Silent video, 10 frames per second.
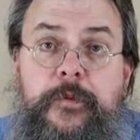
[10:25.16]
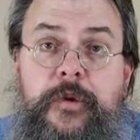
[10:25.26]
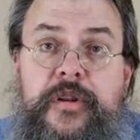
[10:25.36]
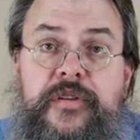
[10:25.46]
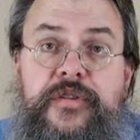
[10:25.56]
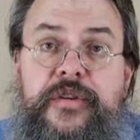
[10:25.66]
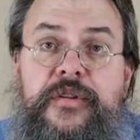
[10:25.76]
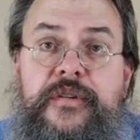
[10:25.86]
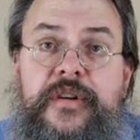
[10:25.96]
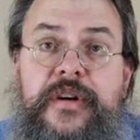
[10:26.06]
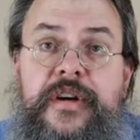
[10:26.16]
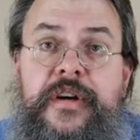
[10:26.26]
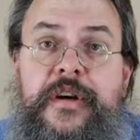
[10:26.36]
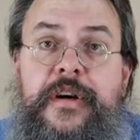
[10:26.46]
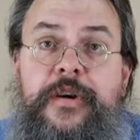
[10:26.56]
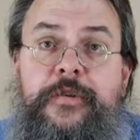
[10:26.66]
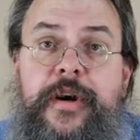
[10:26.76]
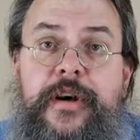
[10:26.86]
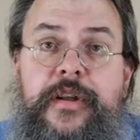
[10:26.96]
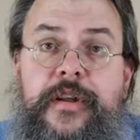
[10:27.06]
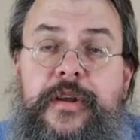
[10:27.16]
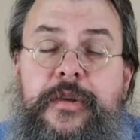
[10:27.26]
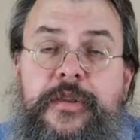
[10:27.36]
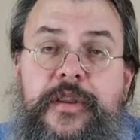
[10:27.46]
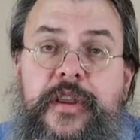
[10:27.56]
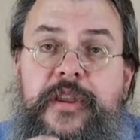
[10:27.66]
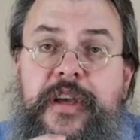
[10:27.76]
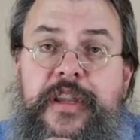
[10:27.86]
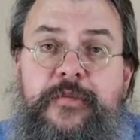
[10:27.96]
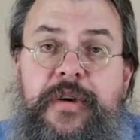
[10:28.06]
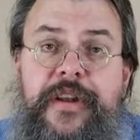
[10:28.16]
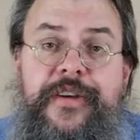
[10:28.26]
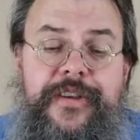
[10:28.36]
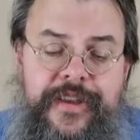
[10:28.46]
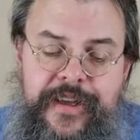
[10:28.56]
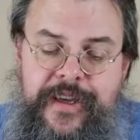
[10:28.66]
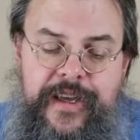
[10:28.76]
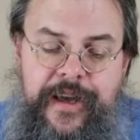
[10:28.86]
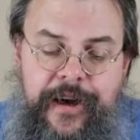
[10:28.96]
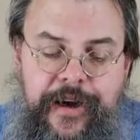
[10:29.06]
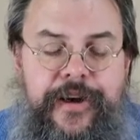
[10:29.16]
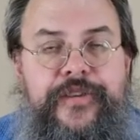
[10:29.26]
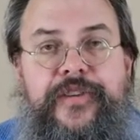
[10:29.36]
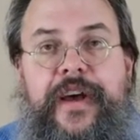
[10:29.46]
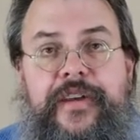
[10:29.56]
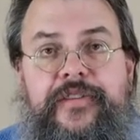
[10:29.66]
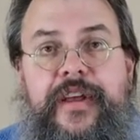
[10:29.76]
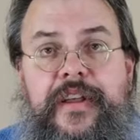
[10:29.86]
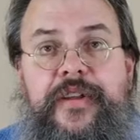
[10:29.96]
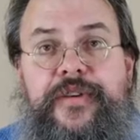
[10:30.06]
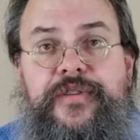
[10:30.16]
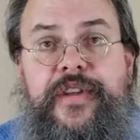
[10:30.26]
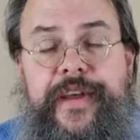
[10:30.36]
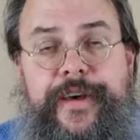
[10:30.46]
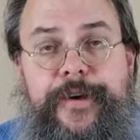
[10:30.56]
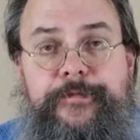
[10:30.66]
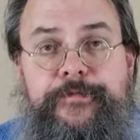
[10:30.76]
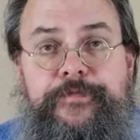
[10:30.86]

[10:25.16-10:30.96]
What's true? Well, the thing in the middle also has to get close to L.